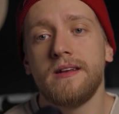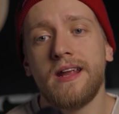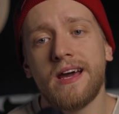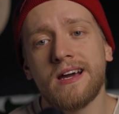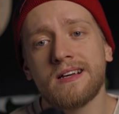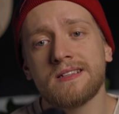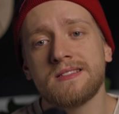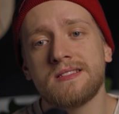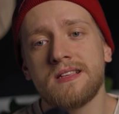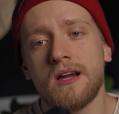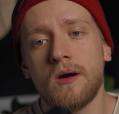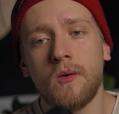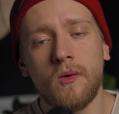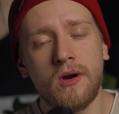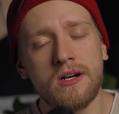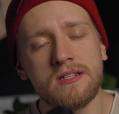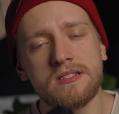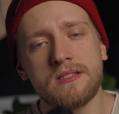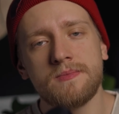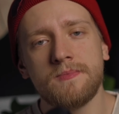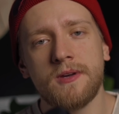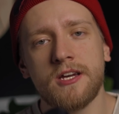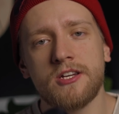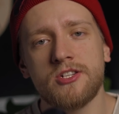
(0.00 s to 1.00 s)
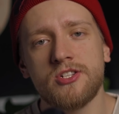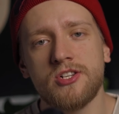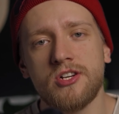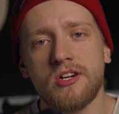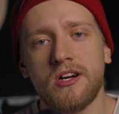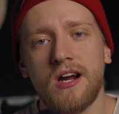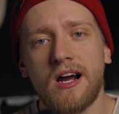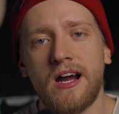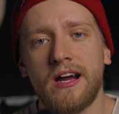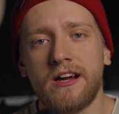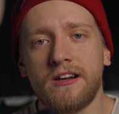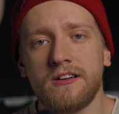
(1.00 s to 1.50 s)
Next, I wanted to make
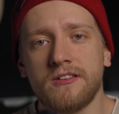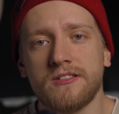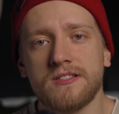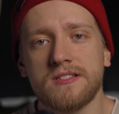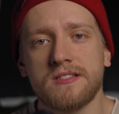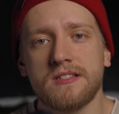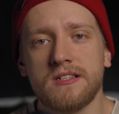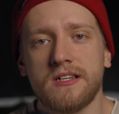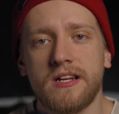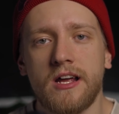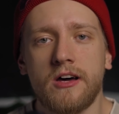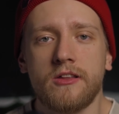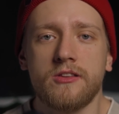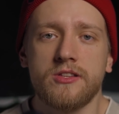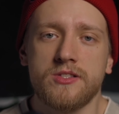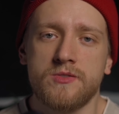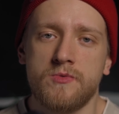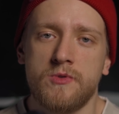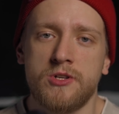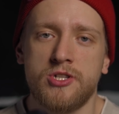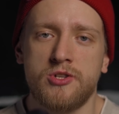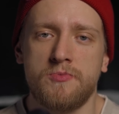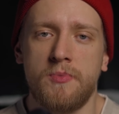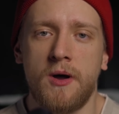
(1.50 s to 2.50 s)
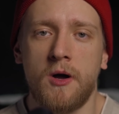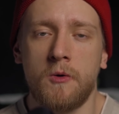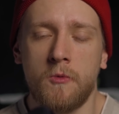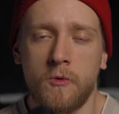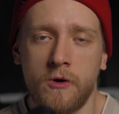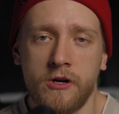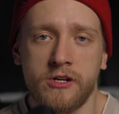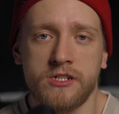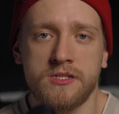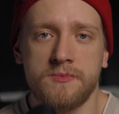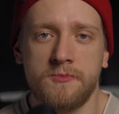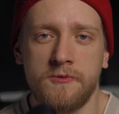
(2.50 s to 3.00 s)
sure I understood how the Switchbot
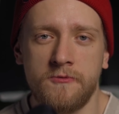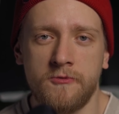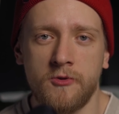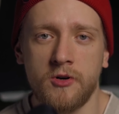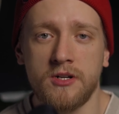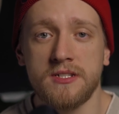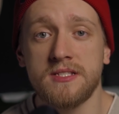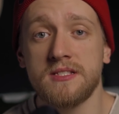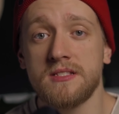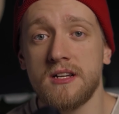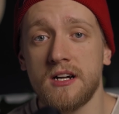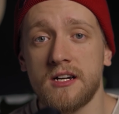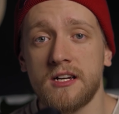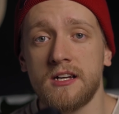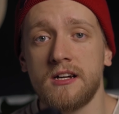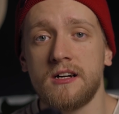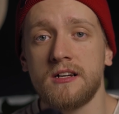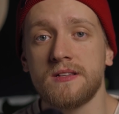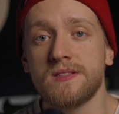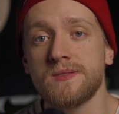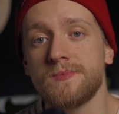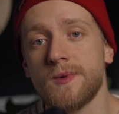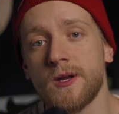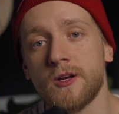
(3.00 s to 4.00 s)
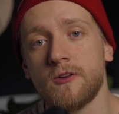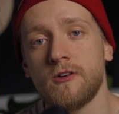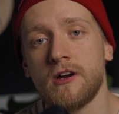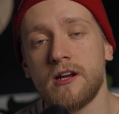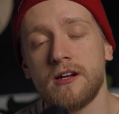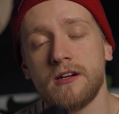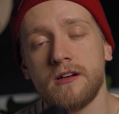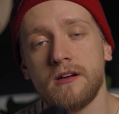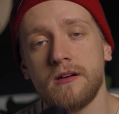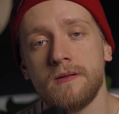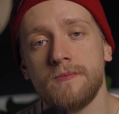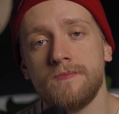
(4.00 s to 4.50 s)
worked before I stuck it onto my
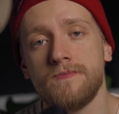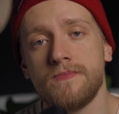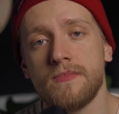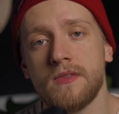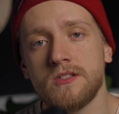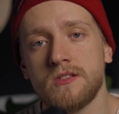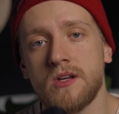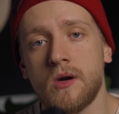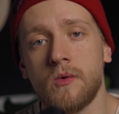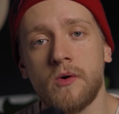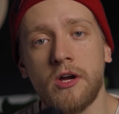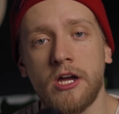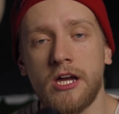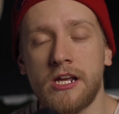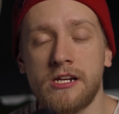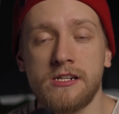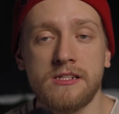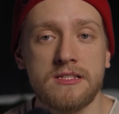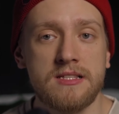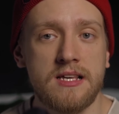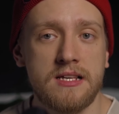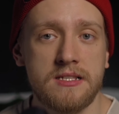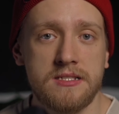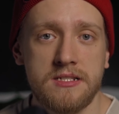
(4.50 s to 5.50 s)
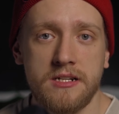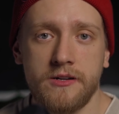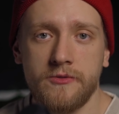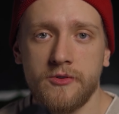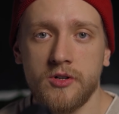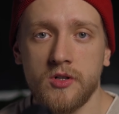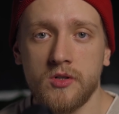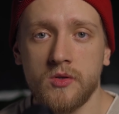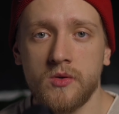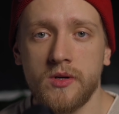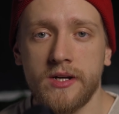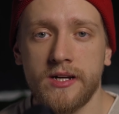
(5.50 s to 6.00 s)
grinder. So I went ahead and tested
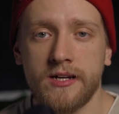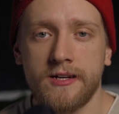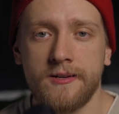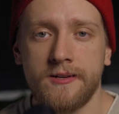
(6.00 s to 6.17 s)
it real quick.